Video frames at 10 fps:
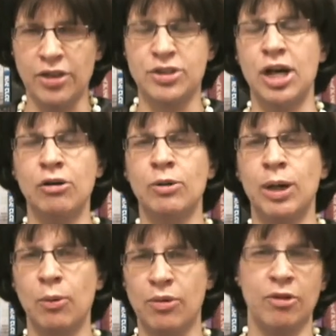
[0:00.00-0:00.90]
the
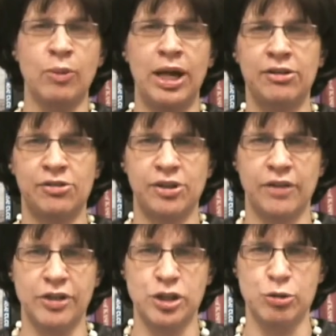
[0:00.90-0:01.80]
Torah with the rest
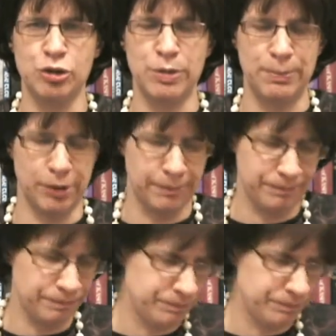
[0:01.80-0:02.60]
of the Jewish people.